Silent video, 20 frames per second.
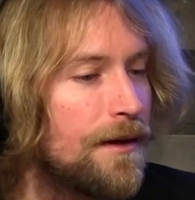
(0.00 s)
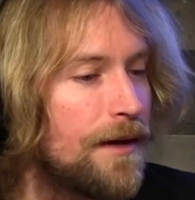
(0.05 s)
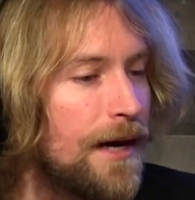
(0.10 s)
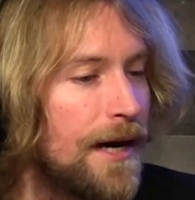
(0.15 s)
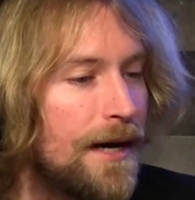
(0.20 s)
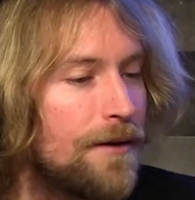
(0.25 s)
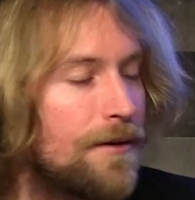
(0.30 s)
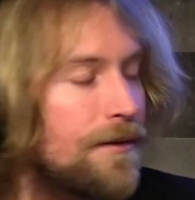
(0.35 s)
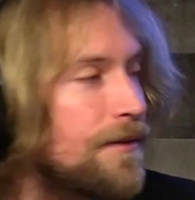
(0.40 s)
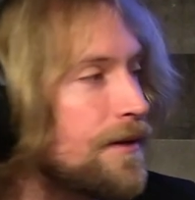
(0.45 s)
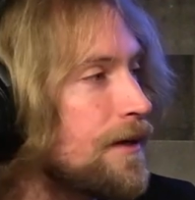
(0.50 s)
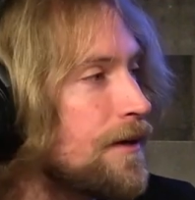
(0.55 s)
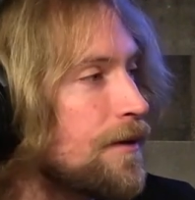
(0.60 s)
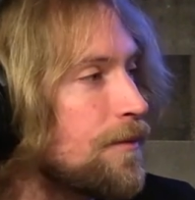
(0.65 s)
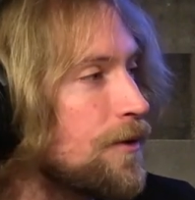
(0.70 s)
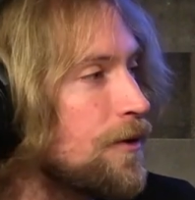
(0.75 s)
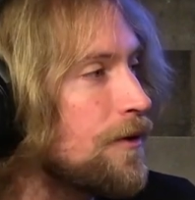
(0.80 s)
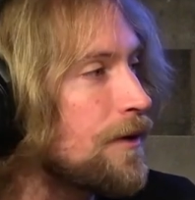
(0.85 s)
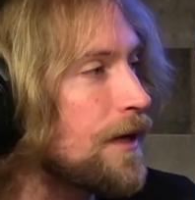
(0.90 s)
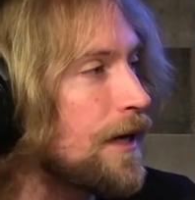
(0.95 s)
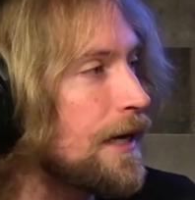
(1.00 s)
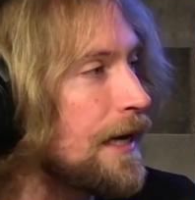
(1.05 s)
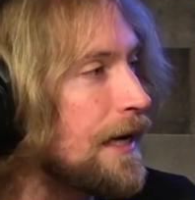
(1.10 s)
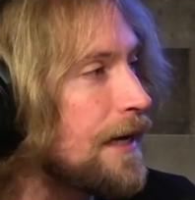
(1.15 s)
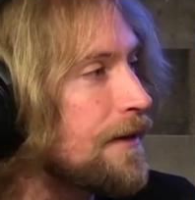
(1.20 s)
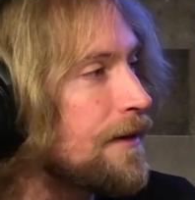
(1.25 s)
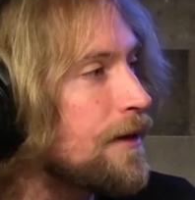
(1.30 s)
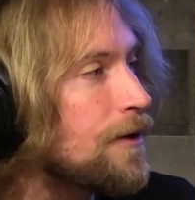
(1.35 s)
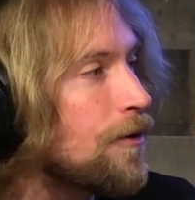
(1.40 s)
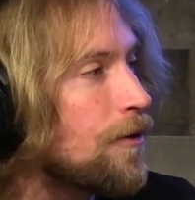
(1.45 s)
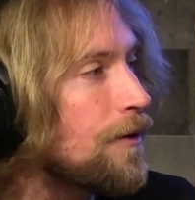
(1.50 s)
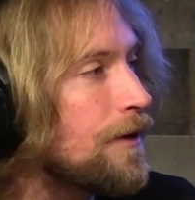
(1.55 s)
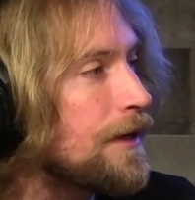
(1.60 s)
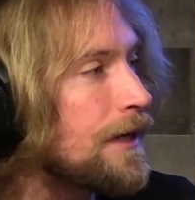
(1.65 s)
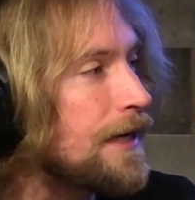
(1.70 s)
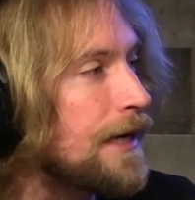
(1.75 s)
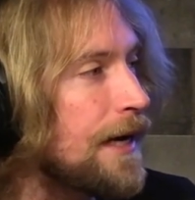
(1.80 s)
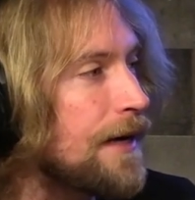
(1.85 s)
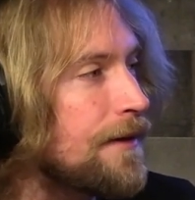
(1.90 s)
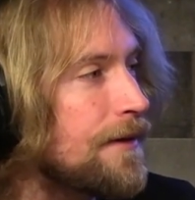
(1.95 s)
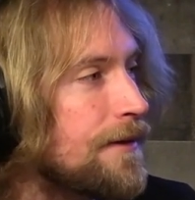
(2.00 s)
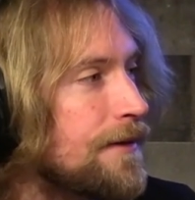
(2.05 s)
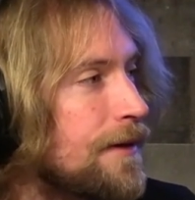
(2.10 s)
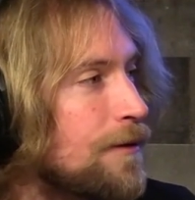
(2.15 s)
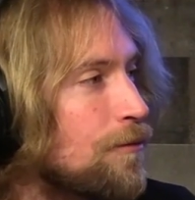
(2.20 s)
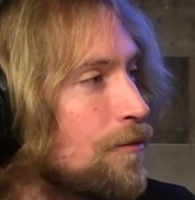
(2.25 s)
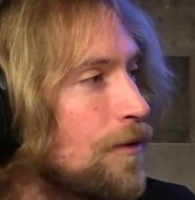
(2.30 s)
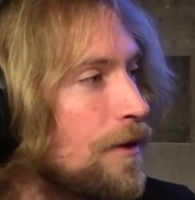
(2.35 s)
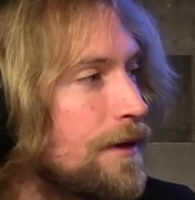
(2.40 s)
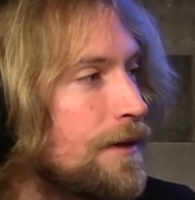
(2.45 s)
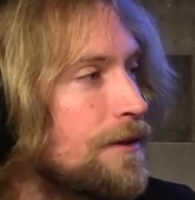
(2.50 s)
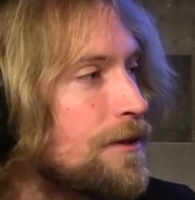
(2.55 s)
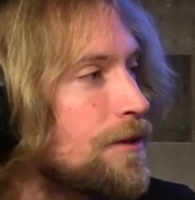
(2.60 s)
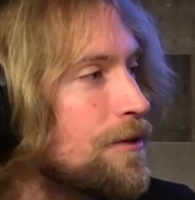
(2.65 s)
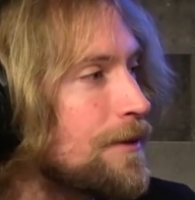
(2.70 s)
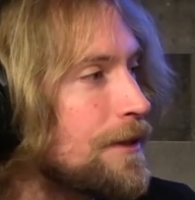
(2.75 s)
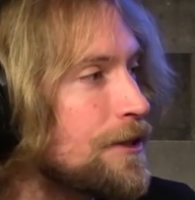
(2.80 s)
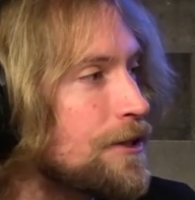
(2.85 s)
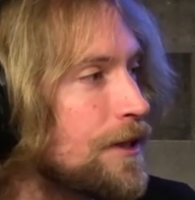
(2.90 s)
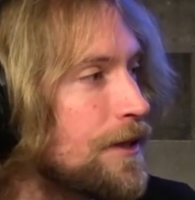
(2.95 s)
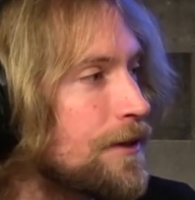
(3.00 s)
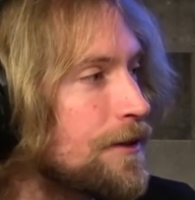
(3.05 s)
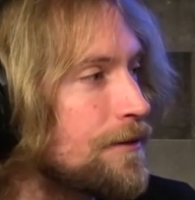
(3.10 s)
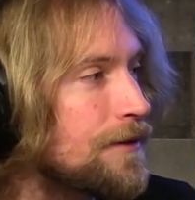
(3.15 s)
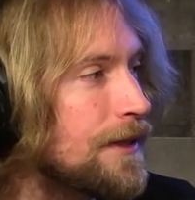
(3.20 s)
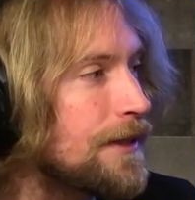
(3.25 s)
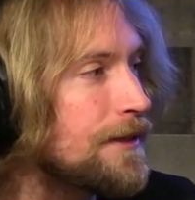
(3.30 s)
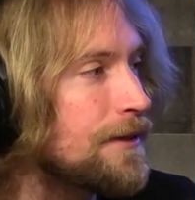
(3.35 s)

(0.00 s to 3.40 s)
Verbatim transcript: how do they communicate? How do they coordinate? How do they not run into each other, right?